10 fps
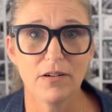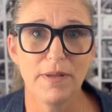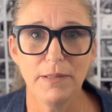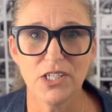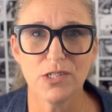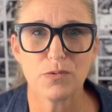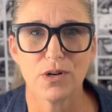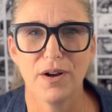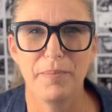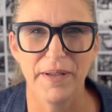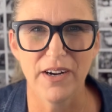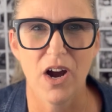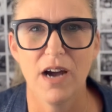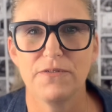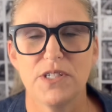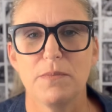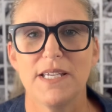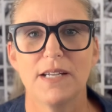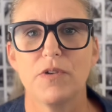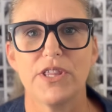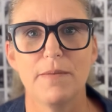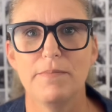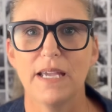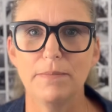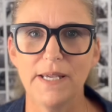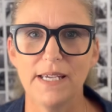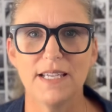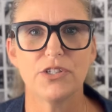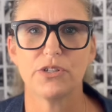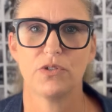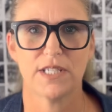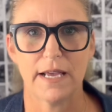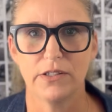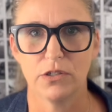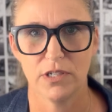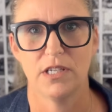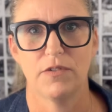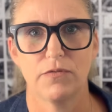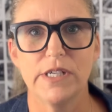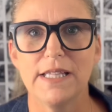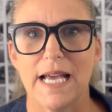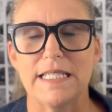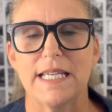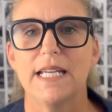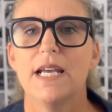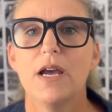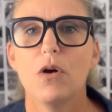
or maybe just were a bit off to begin with, that maybe is so subtle you didn't even realize it.